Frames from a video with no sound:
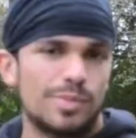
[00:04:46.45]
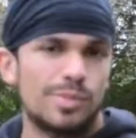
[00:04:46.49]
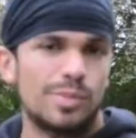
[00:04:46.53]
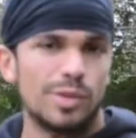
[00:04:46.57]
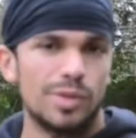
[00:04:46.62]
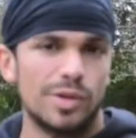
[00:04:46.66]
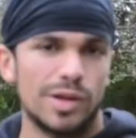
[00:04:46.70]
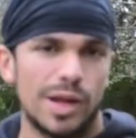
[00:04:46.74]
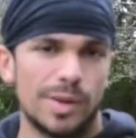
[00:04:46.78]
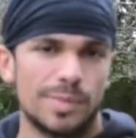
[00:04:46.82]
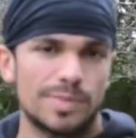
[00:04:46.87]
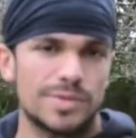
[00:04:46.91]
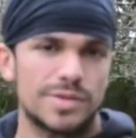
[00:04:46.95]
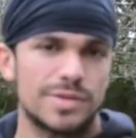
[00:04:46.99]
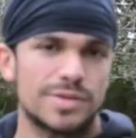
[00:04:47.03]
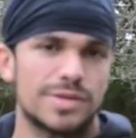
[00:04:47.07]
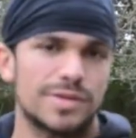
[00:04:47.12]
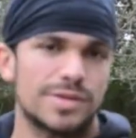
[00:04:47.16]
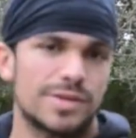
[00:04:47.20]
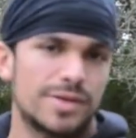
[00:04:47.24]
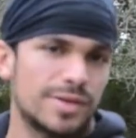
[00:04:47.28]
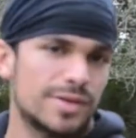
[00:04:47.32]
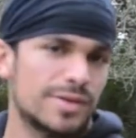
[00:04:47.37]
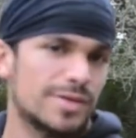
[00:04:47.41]

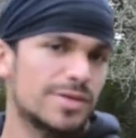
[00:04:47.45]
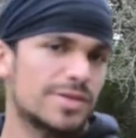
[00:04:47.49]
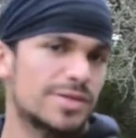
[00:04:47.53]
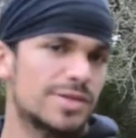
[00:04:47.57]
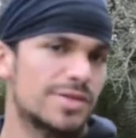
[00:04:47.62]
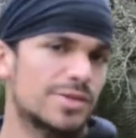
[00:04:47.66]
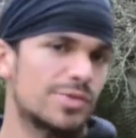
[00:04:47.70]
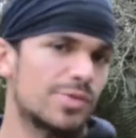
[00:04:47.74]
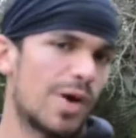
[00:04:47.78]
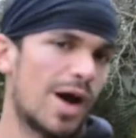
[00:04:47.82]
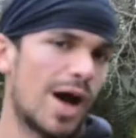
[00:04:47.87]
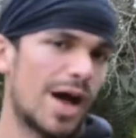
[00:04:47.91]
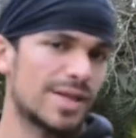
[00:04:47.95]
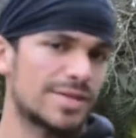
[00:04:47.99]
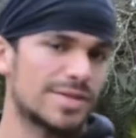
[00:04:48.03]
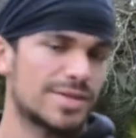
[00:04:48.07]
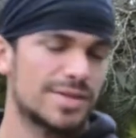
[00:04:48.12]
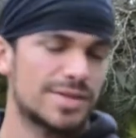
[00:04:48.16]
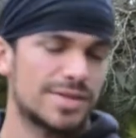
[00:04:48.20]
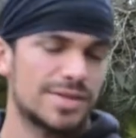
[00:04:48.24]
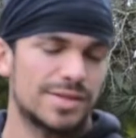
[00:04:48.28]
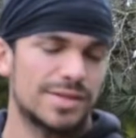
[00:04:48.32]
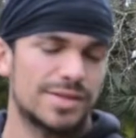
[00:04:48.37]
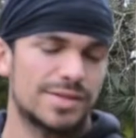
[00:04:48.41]
Pull-ups,
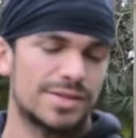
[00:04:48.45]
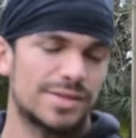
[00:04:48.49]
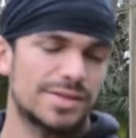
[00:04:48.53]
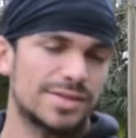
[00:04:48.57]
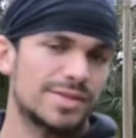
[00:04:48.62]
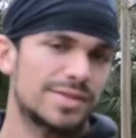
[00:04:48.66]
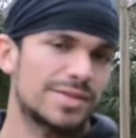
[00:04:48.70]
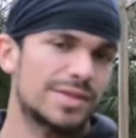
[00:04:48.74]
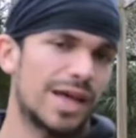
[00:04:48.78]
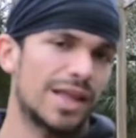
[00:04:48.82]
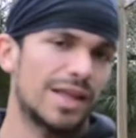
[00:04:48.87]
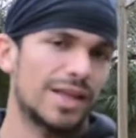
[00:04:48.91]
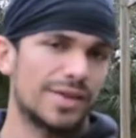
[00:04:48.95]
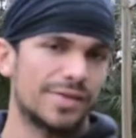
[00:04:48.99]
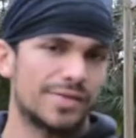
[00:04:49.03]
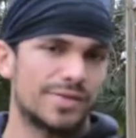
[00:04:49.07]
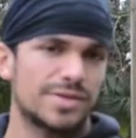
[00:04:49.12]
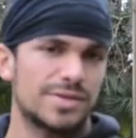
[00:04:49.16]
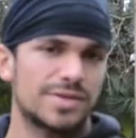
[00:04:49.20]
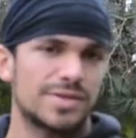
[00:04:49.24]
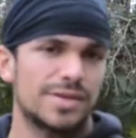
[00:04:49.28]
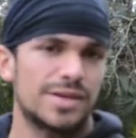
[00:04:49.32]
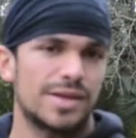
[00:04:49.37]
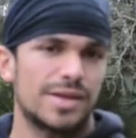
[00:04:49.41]
squats,
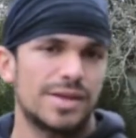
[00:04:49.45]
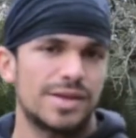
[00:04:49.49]
deadlifts.